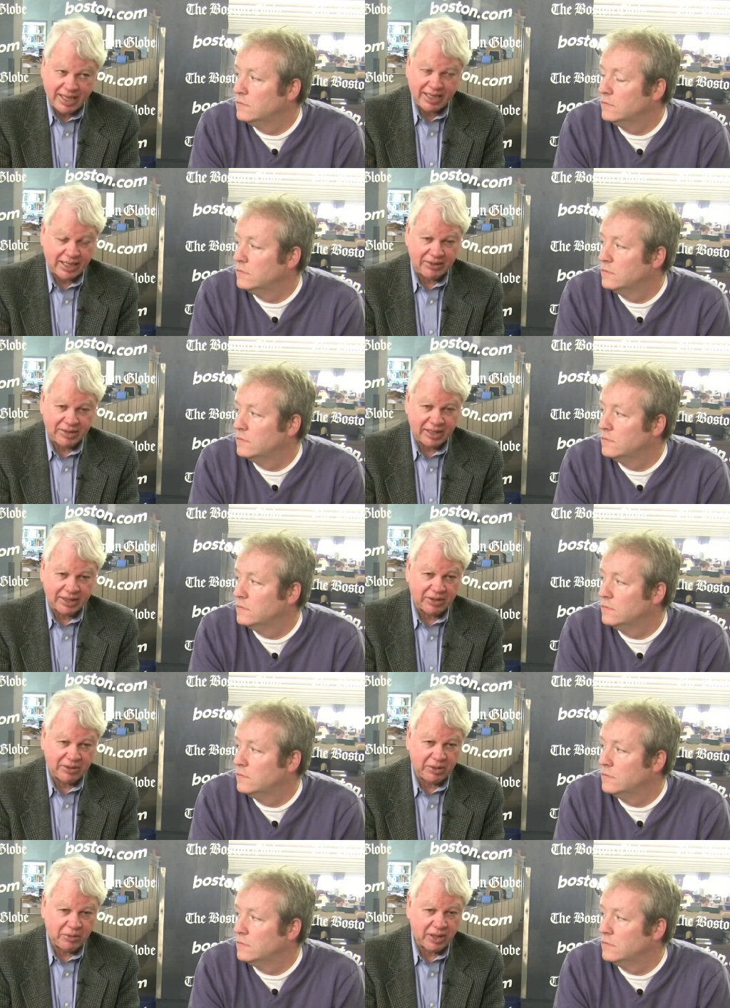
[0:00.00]
Speaker 1: to get it, I don't think,
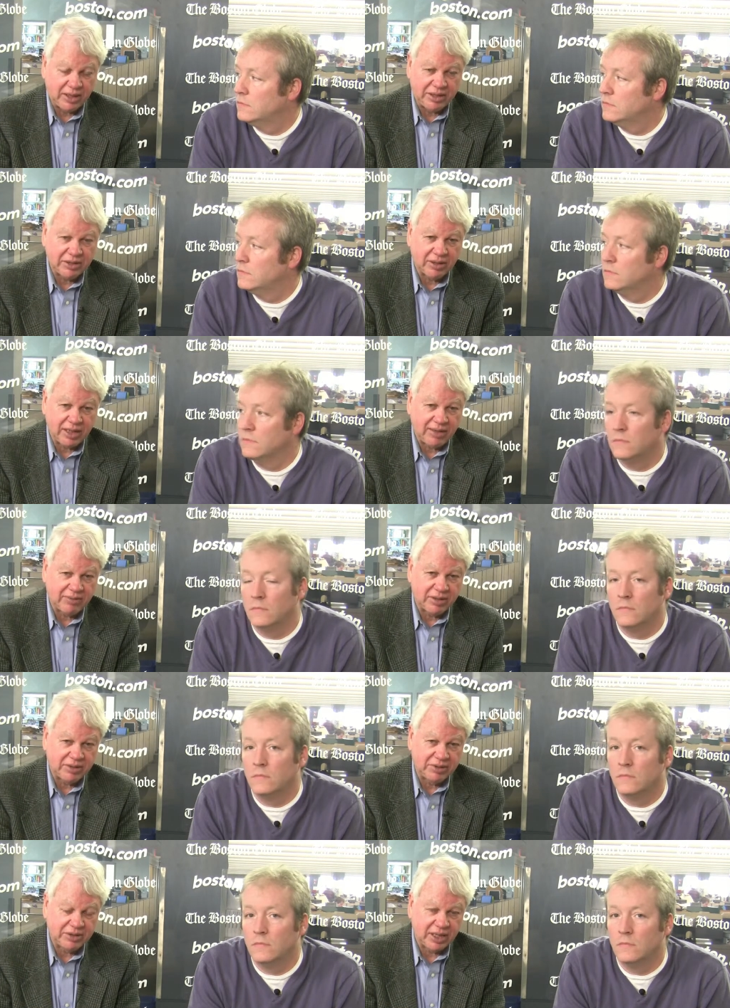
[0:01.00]
at 31, and he's going to have
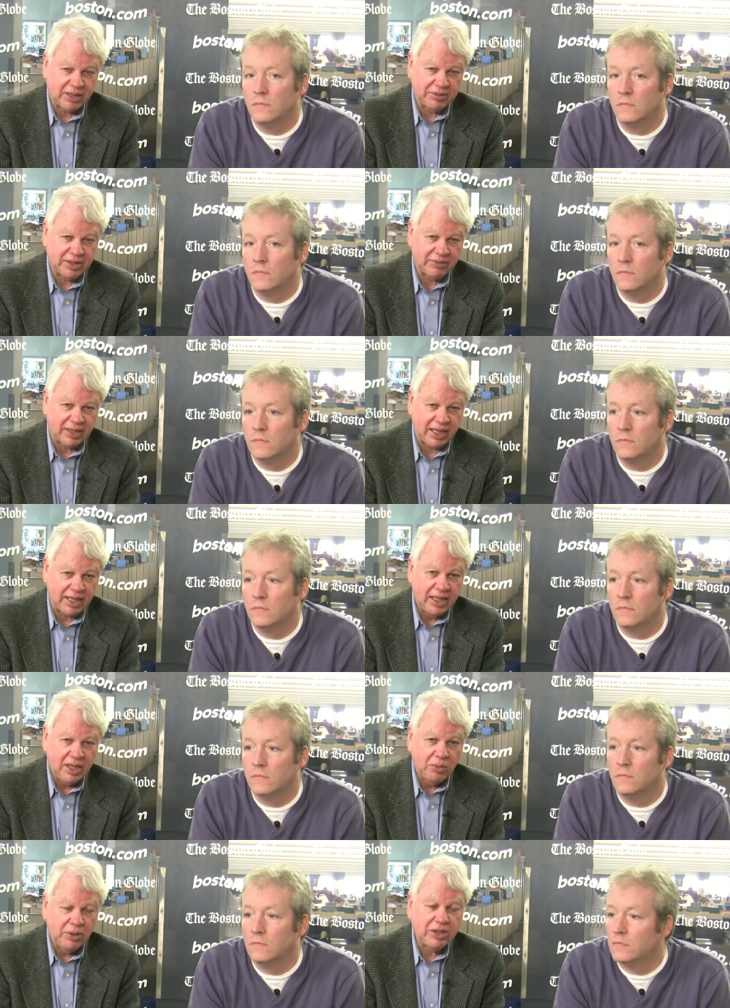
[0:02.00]
to resign himself to that,
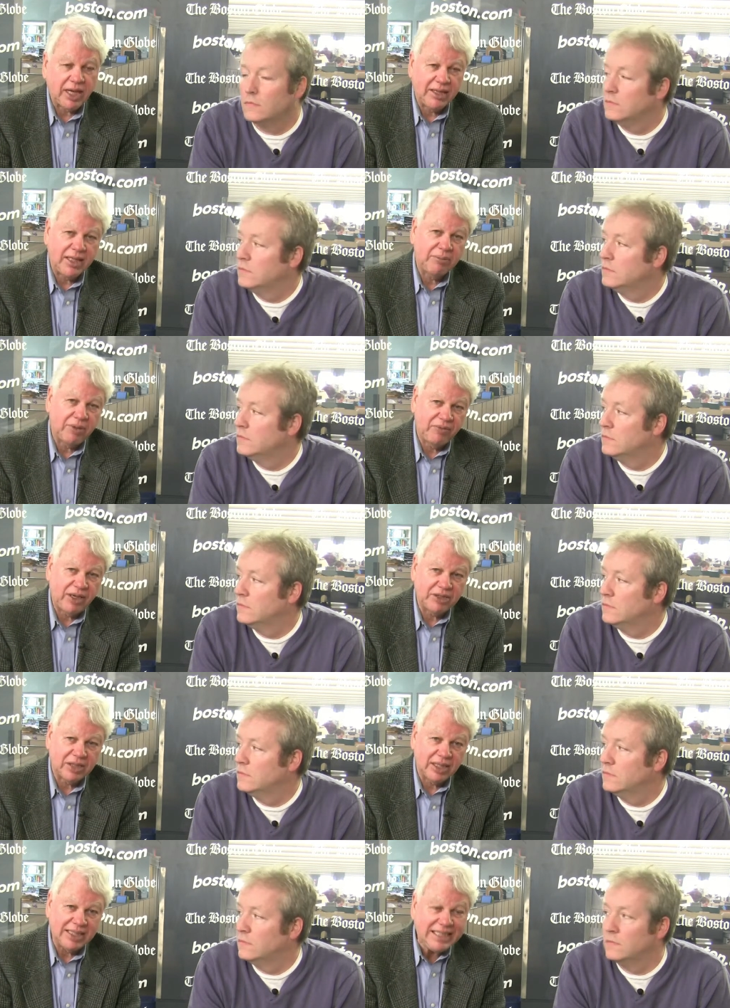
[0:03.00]
which I think
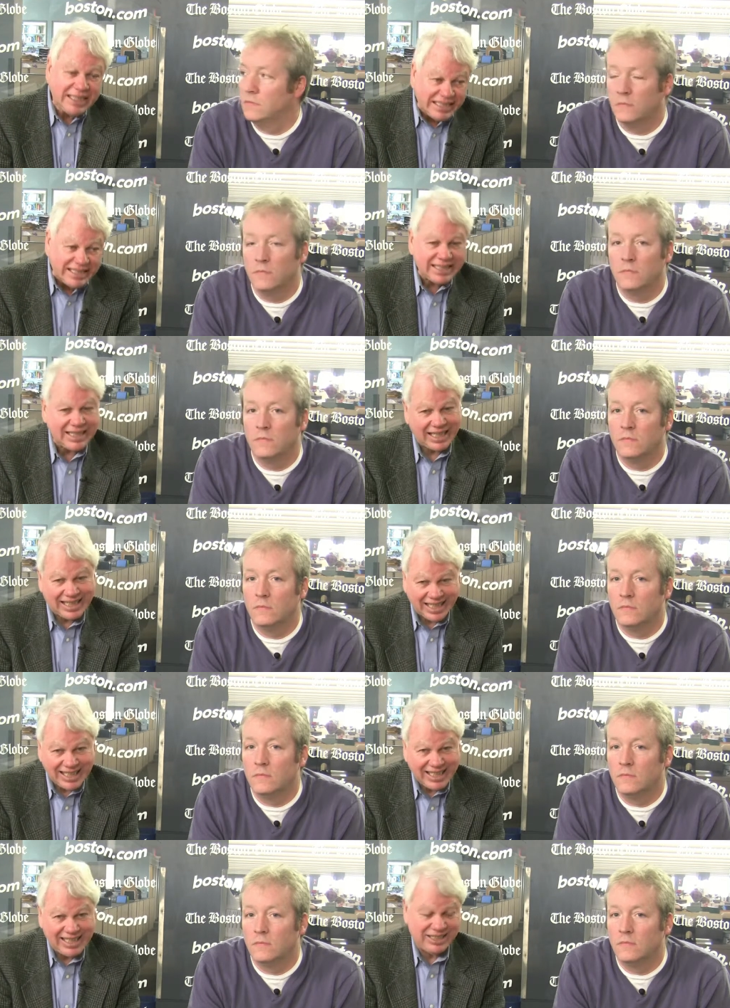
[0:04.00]
professionally, I
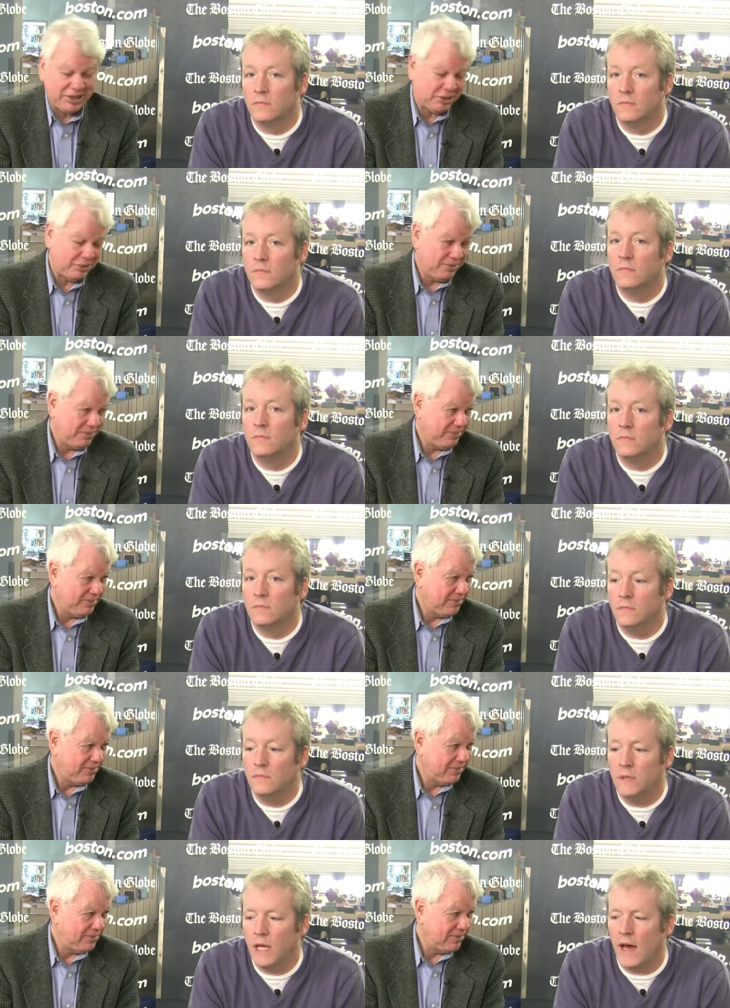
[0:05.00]
think he can do.
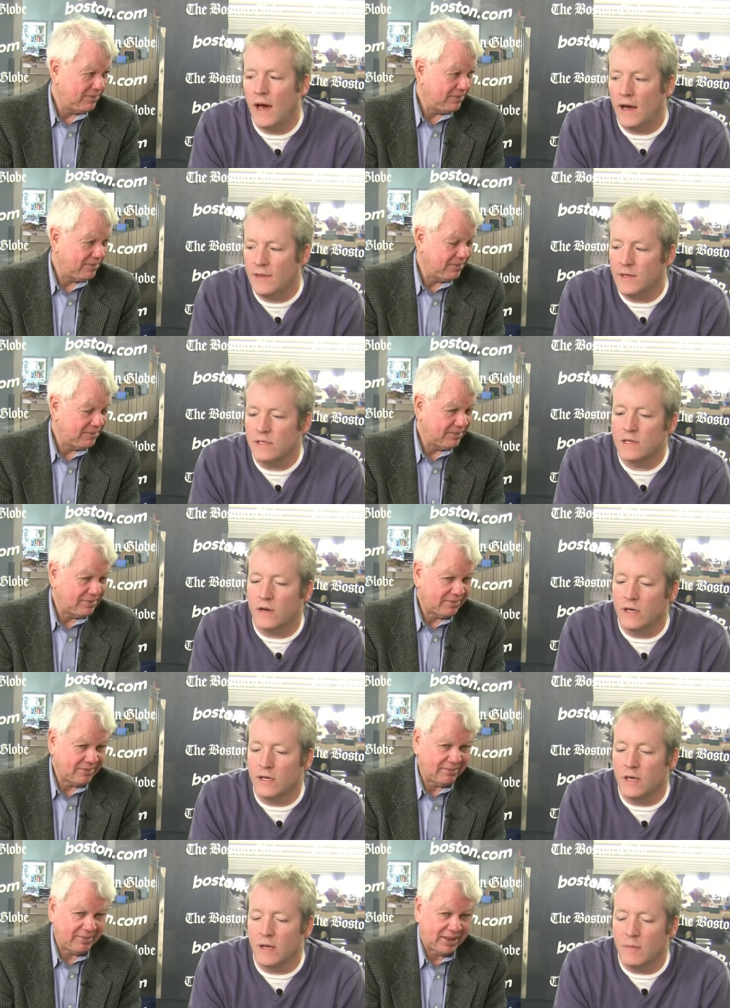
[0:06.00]
Speaker 2: Yeah, I think so.
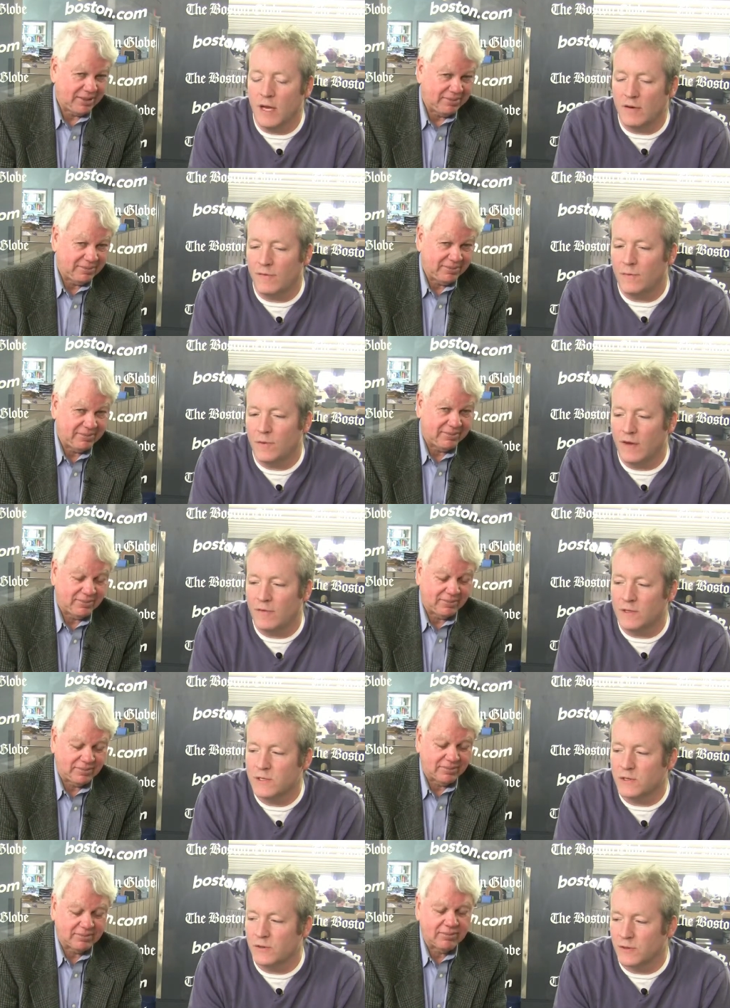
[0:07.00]
He, he made a
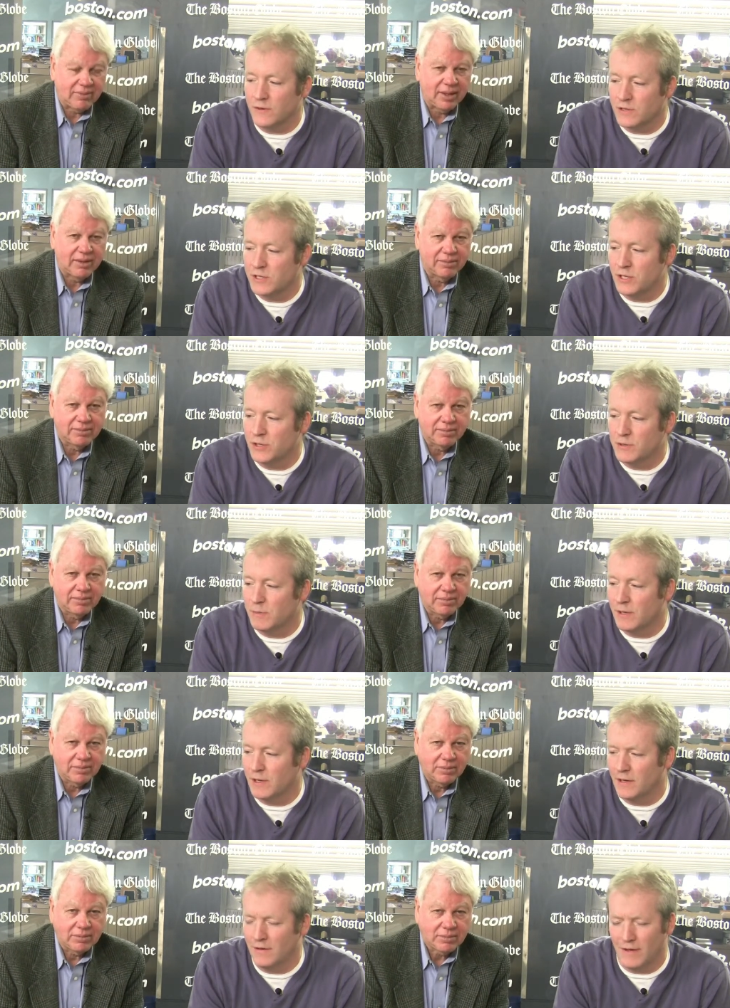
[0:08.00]
reference earlier this year to
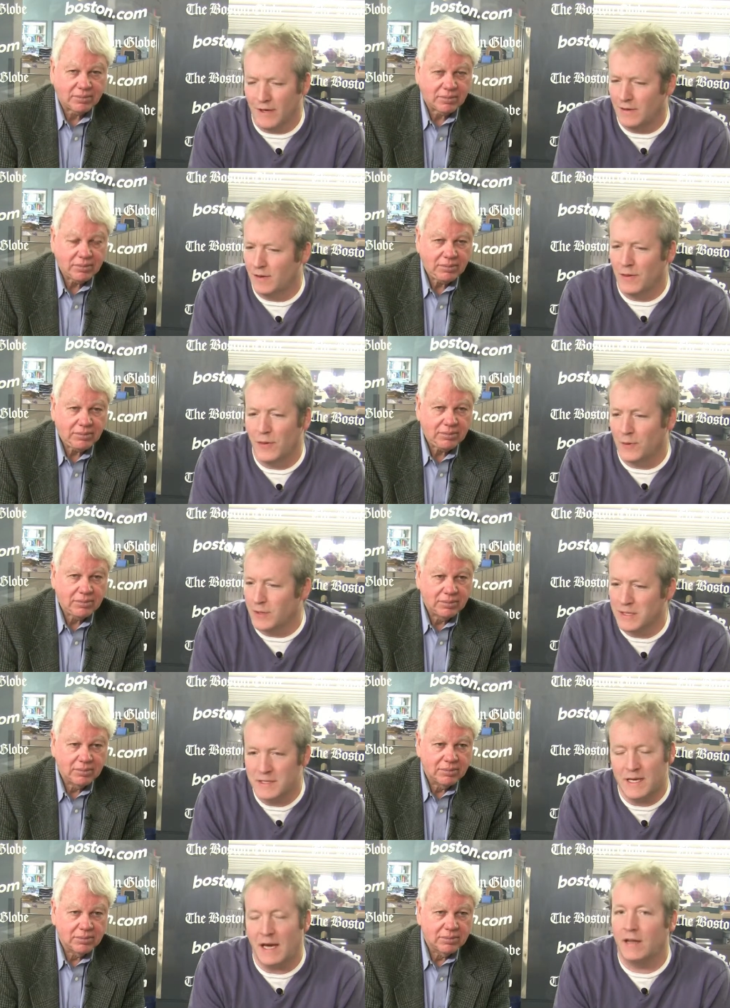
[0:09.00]
being like the
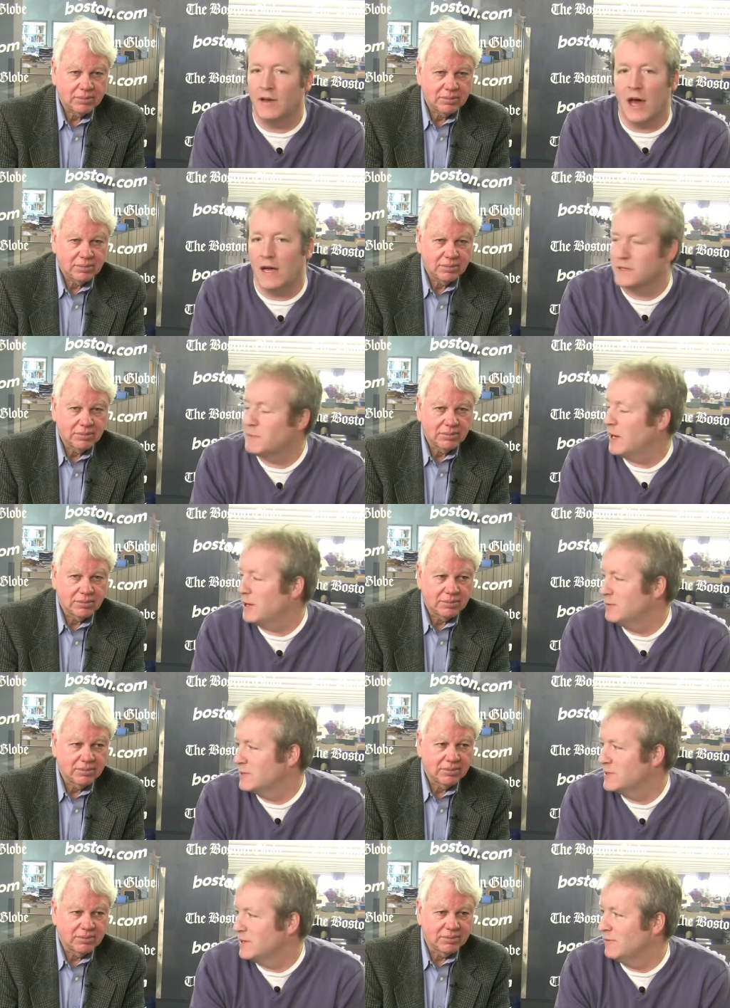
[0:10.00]
32nd highest
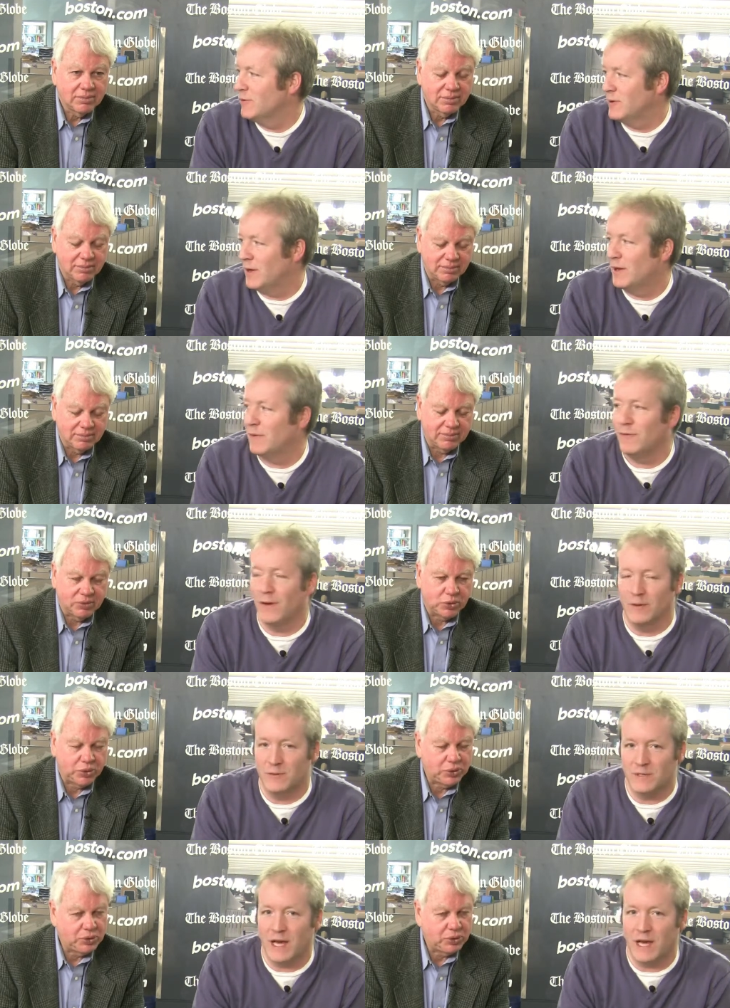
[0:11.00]
paid receiver in the NFL, and it